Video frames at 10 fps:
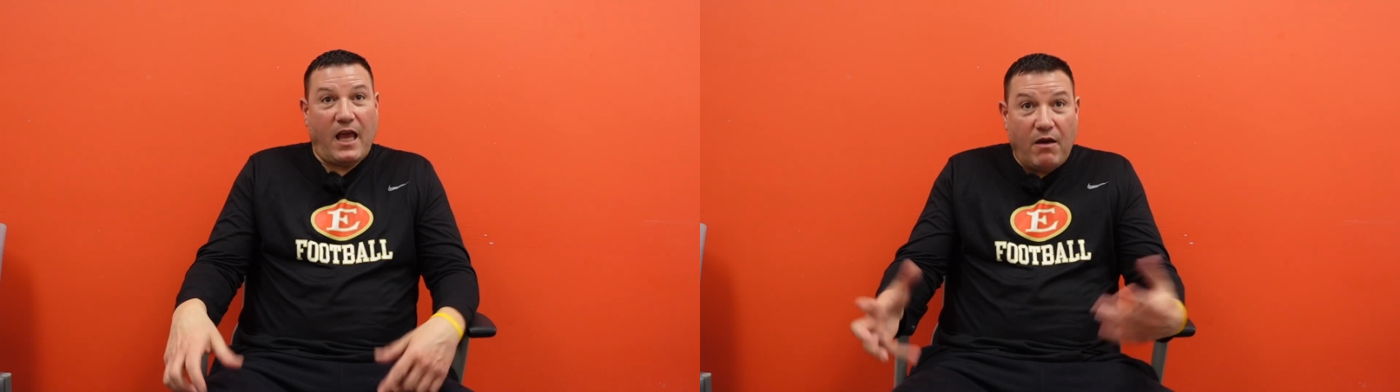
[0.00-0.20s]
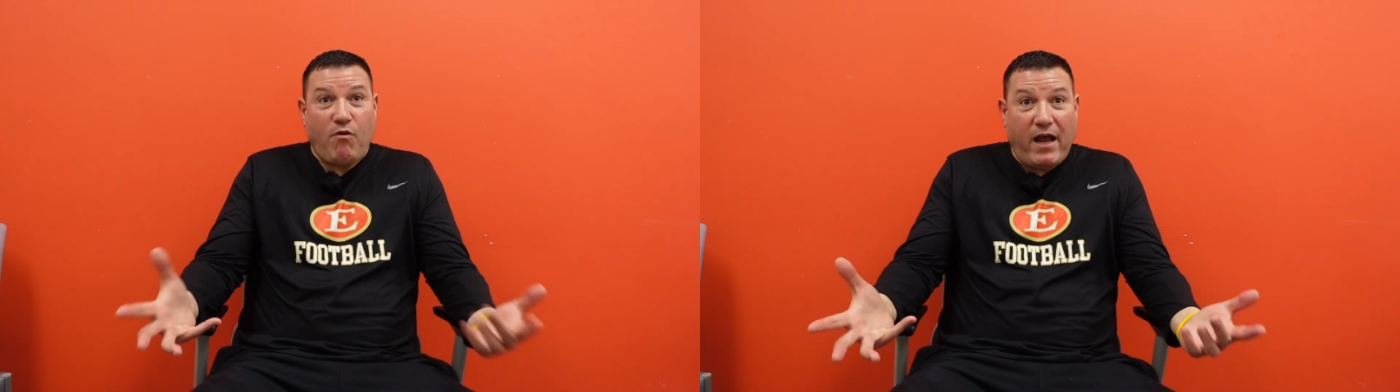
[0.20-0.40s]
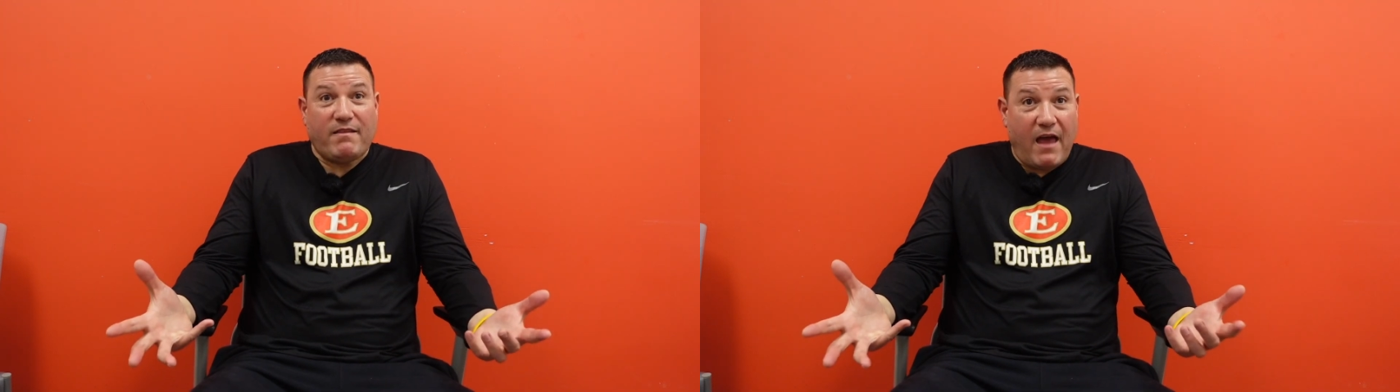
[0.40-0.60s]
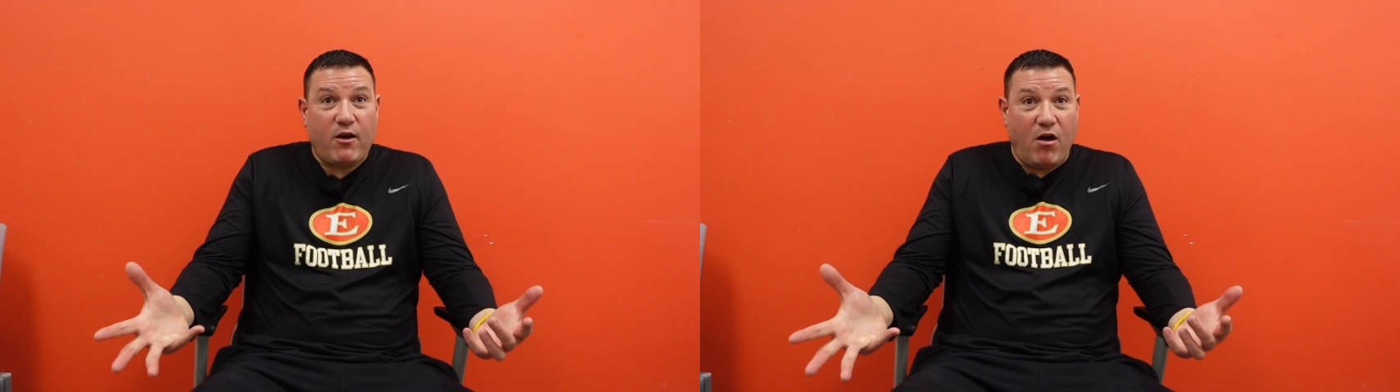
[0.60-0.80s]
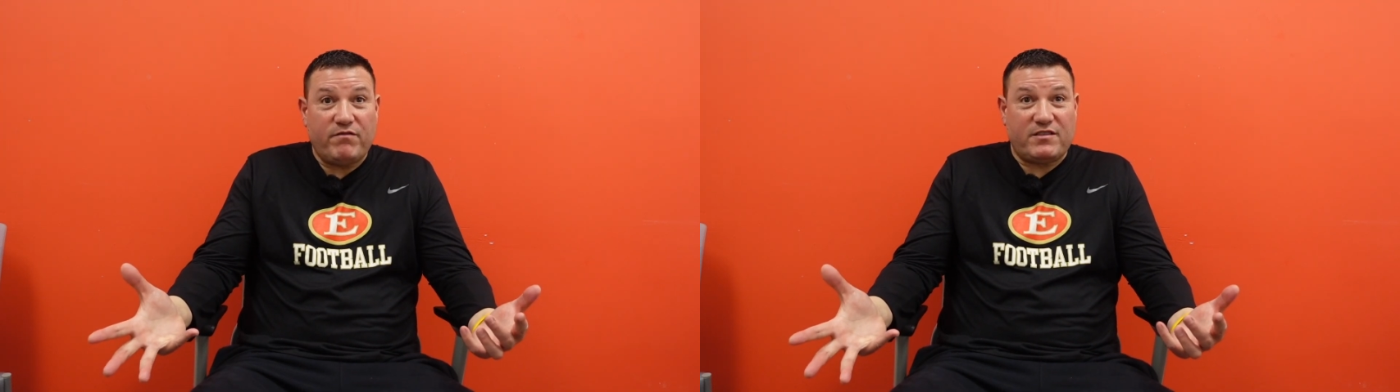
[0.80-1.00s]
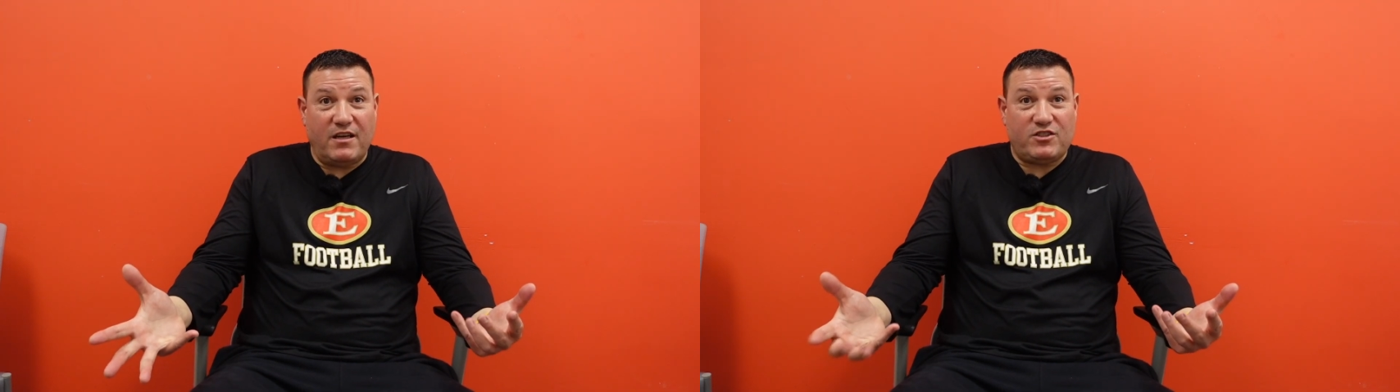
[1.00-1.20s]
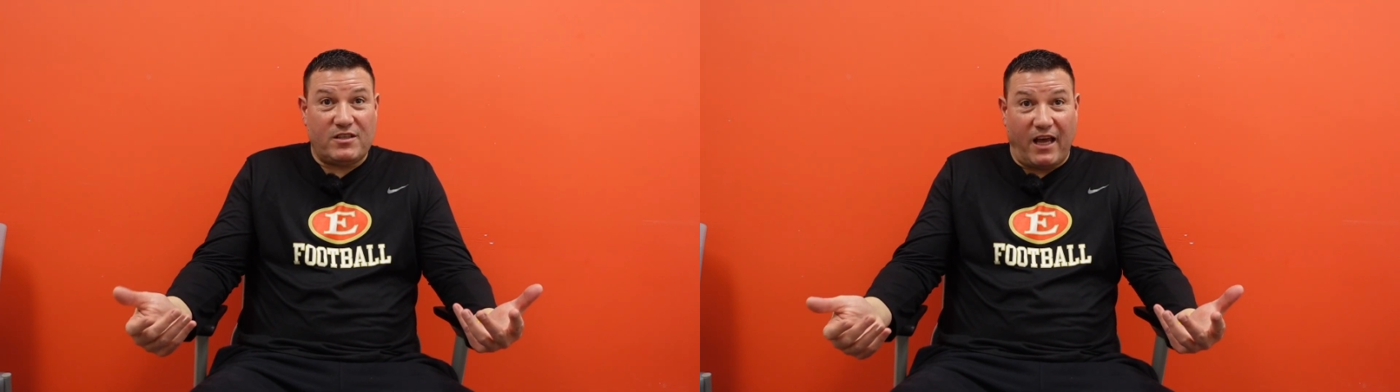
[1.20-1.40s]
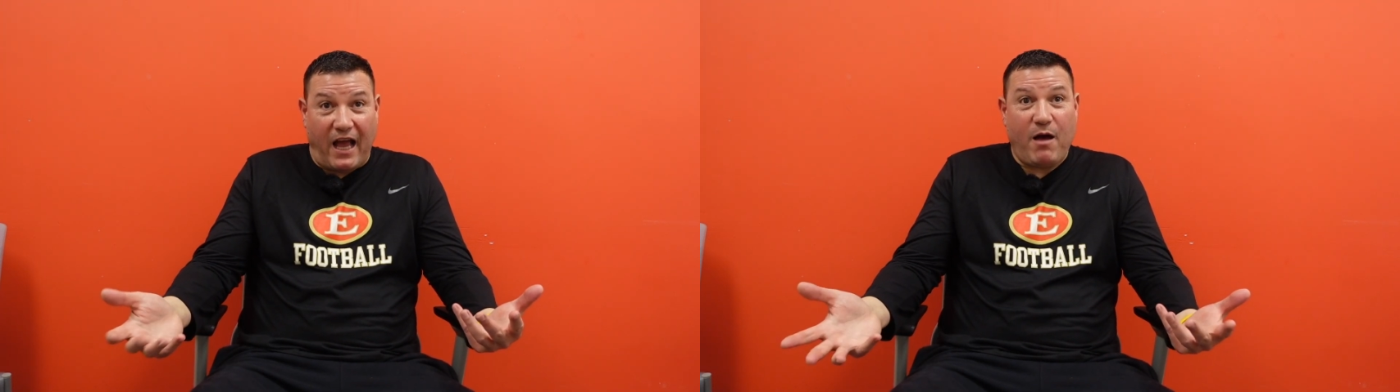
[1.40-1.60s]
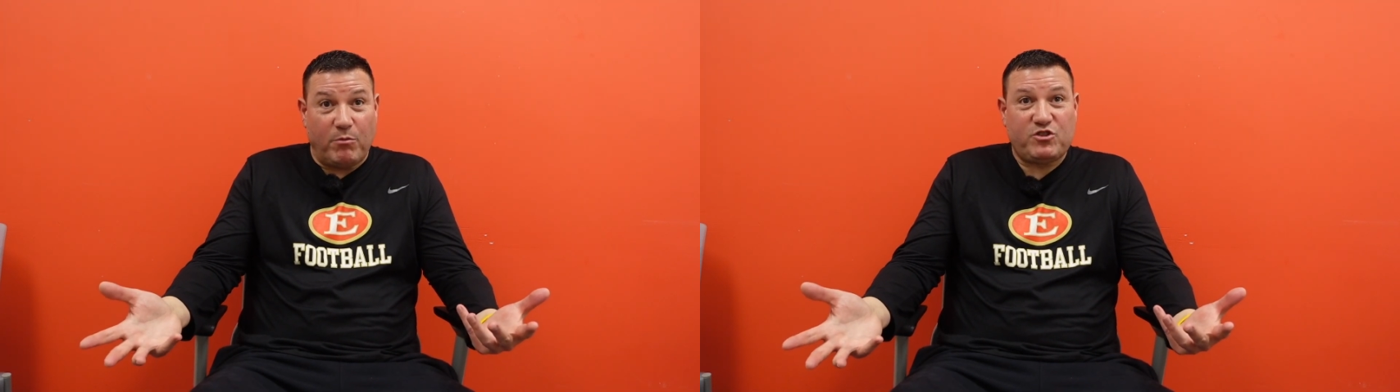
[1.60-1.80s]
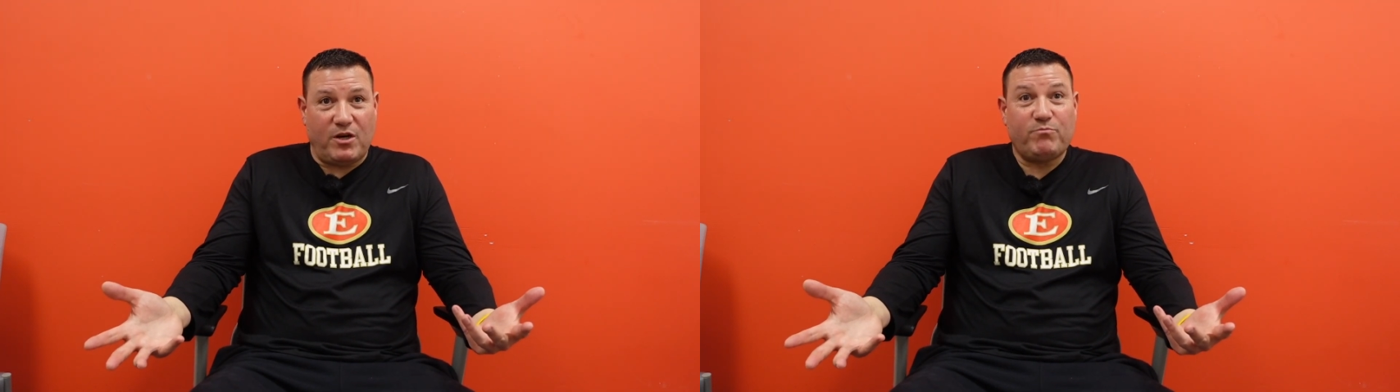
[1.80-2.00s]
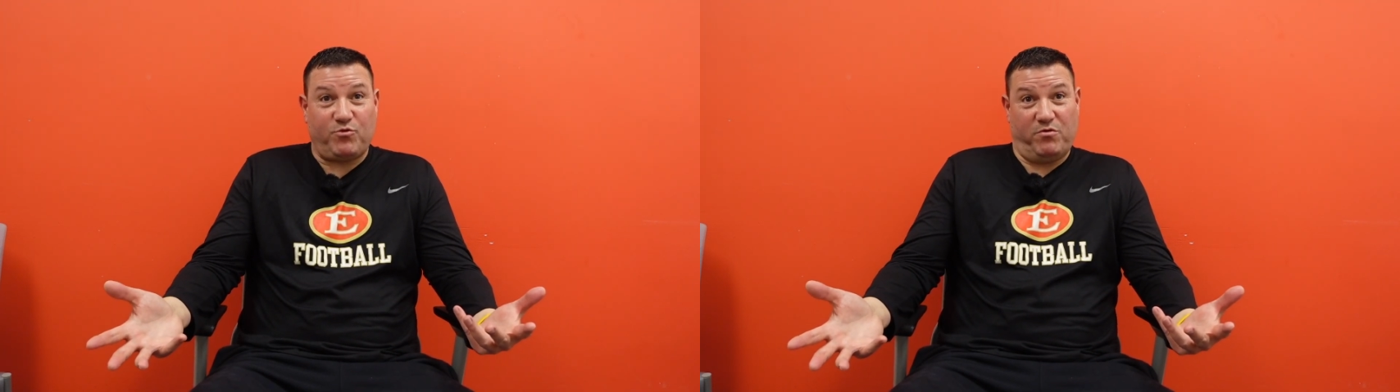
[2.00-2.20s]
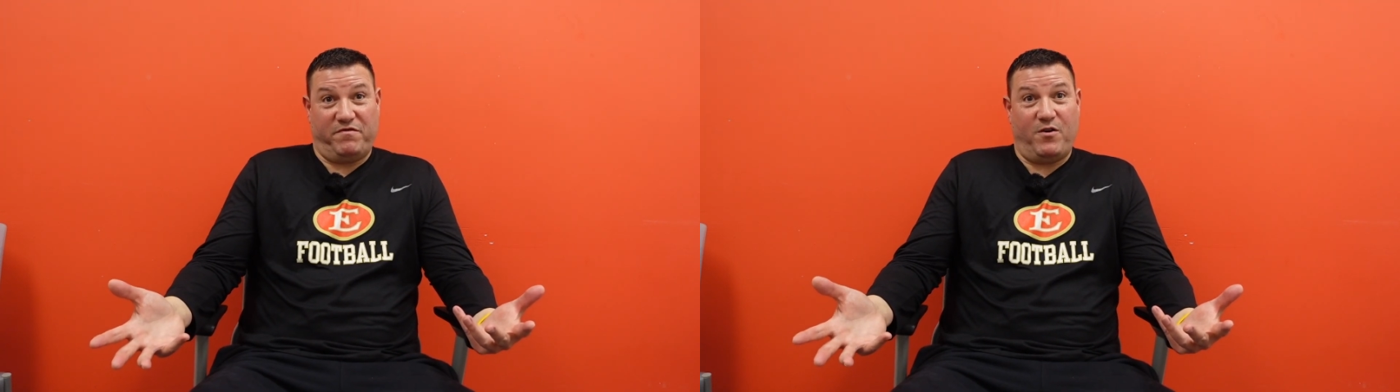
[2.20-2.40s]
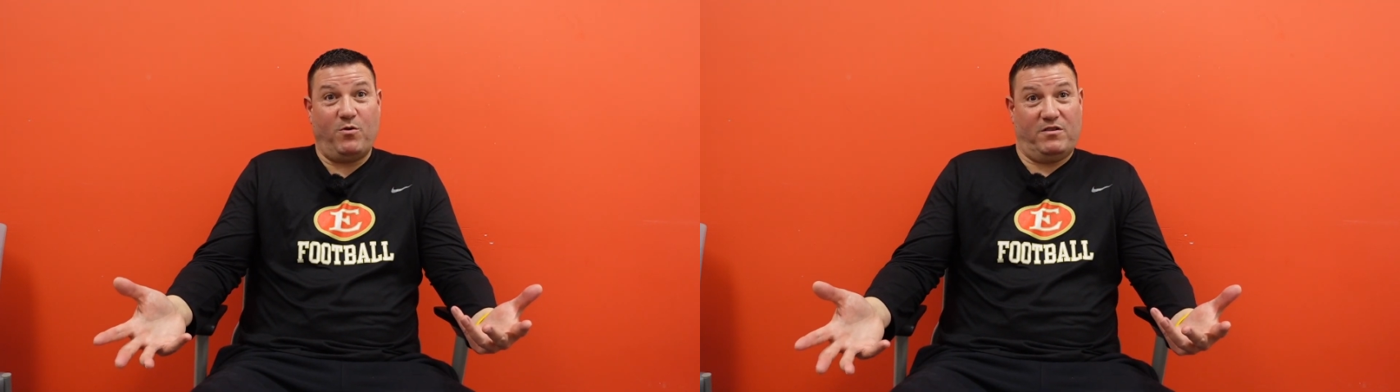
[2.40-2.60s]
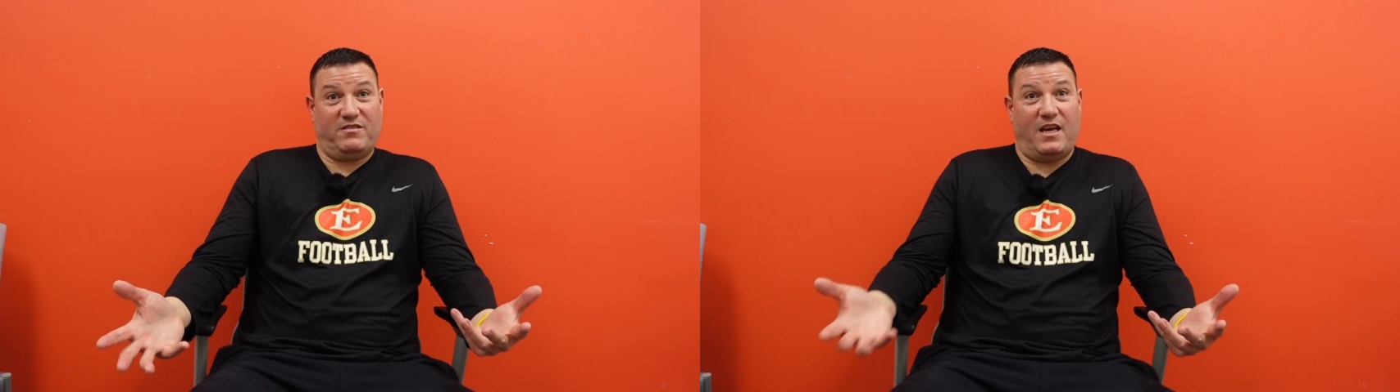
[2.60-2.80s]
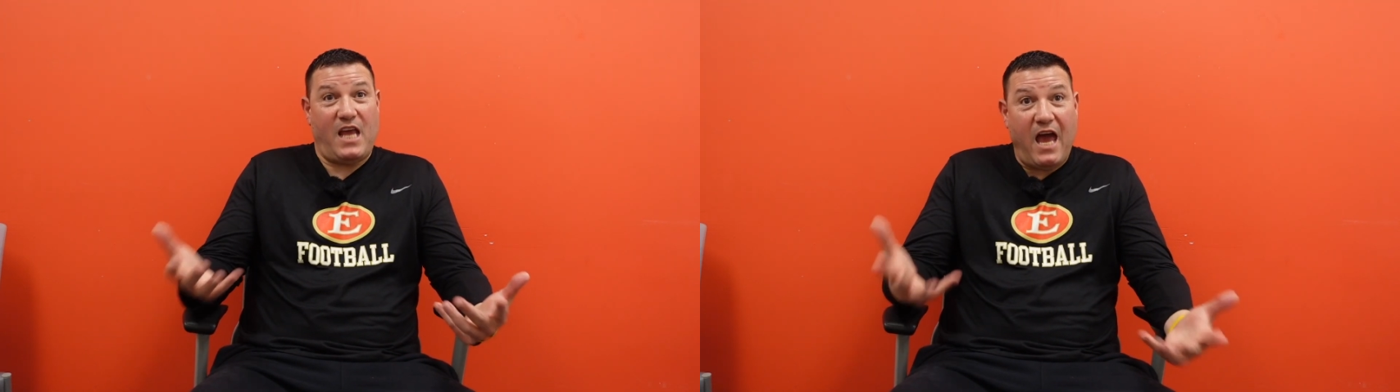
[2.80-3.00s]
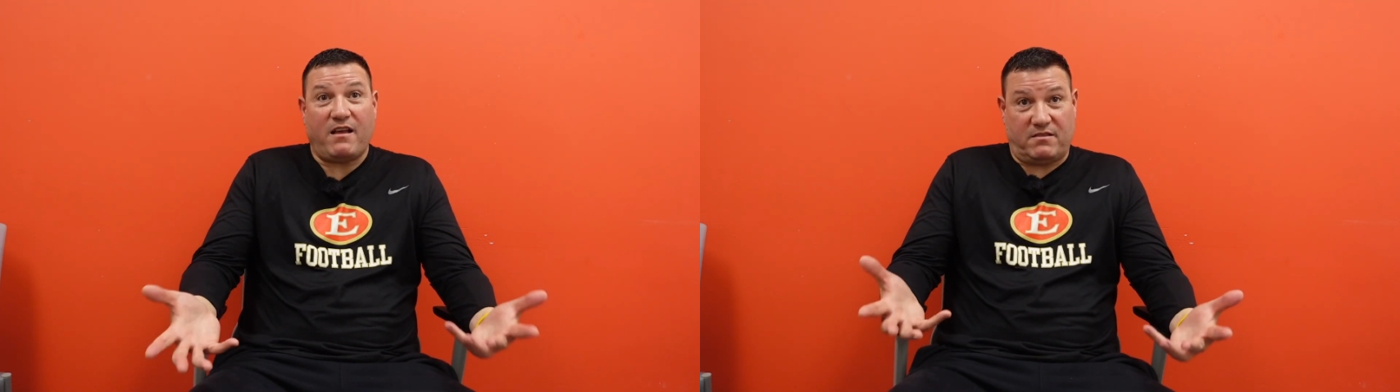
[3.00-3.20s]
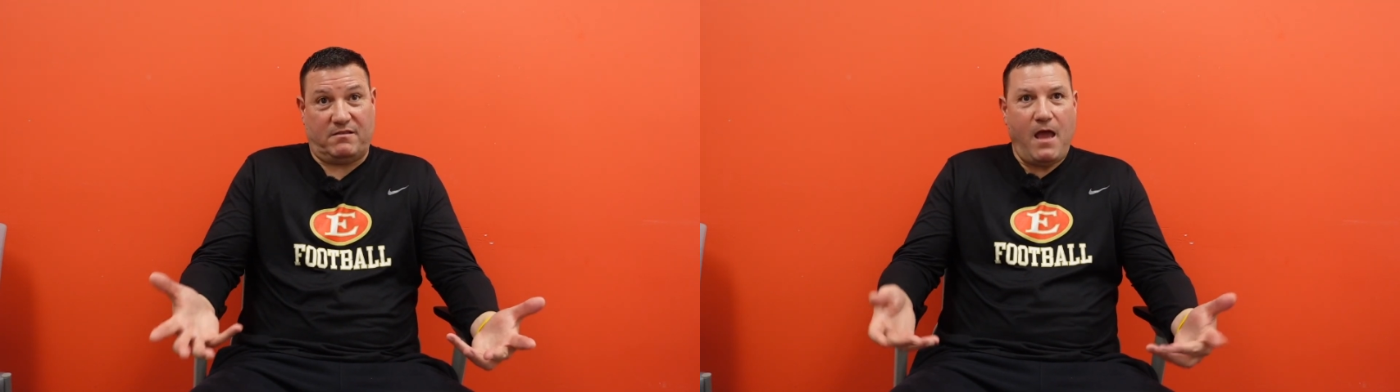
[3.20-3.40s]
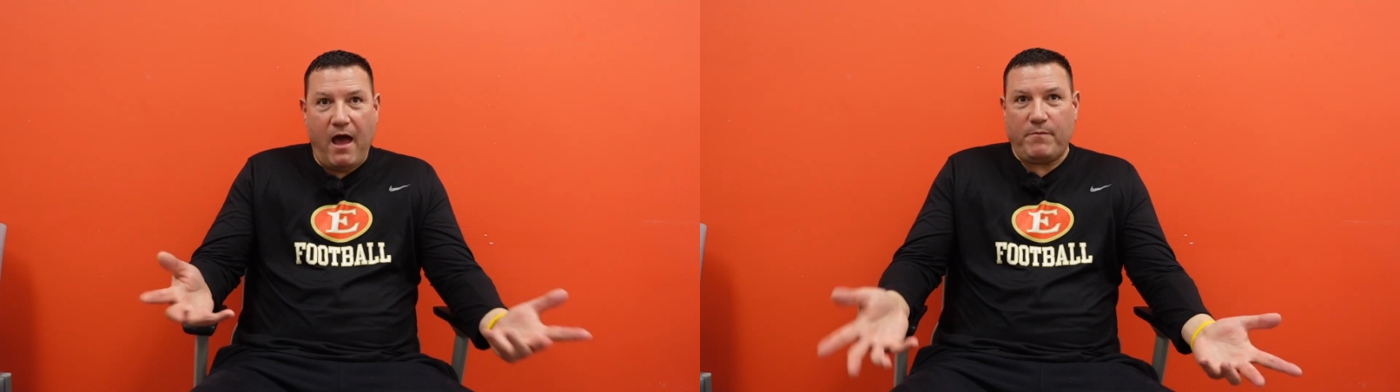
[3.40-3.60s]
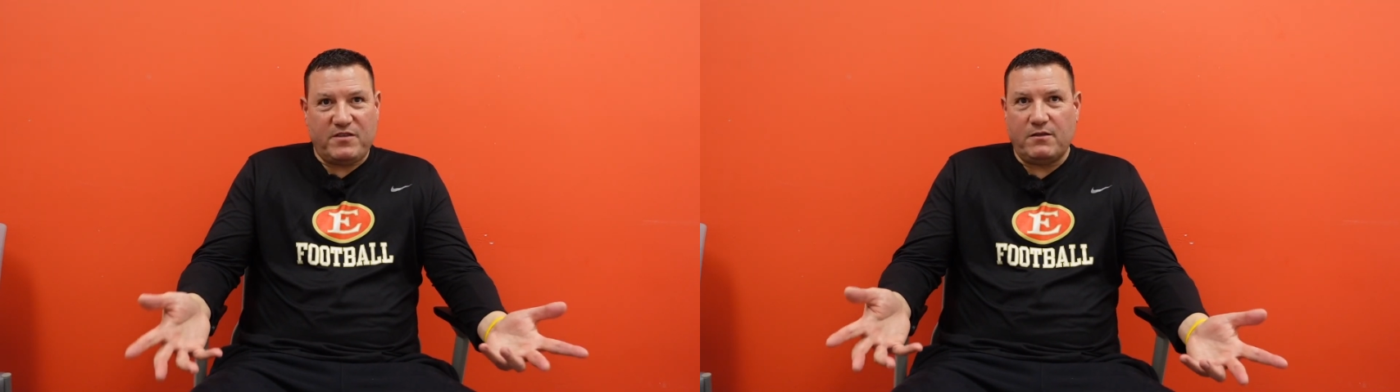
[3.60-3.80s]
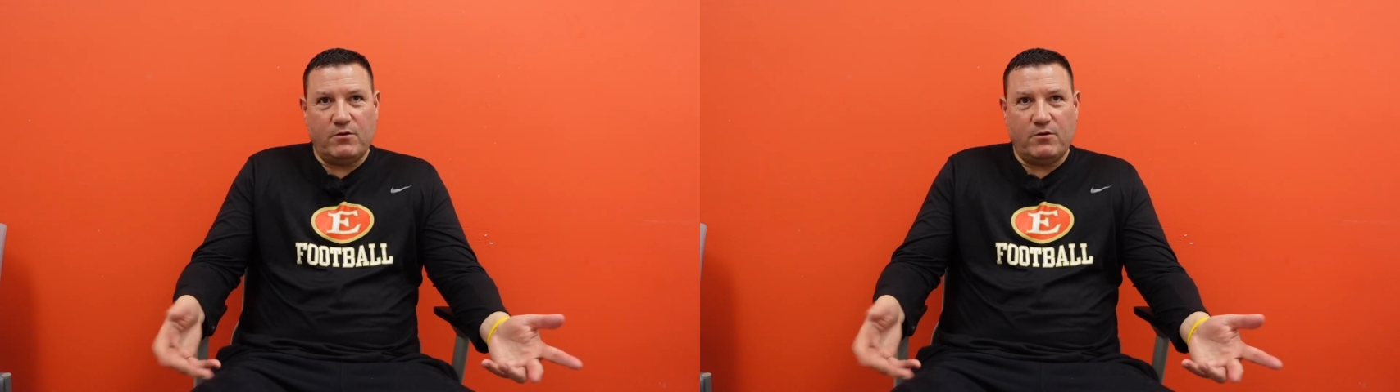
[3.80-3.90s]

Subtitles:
And right in that conversation, I almost jumped through the phone and said, "Yes, yeah, absolutely,